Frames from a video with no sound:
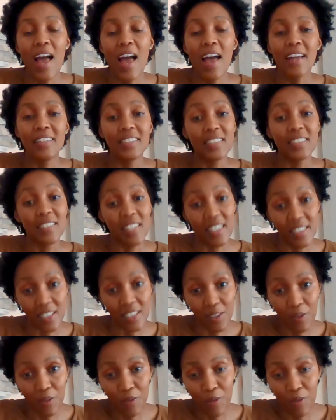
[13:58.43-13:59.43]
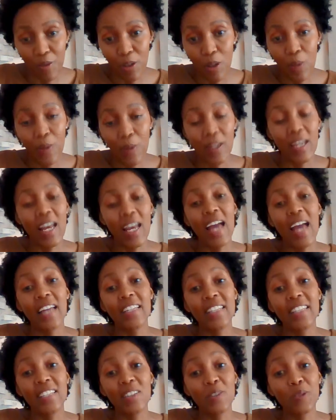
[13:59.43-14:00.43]
And he has a good following,
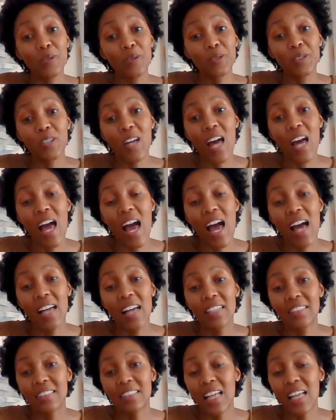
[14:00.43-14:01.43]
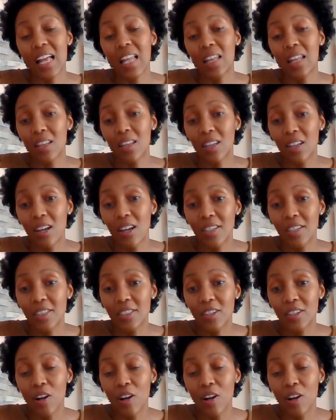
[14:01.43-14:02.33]
and he also has a lot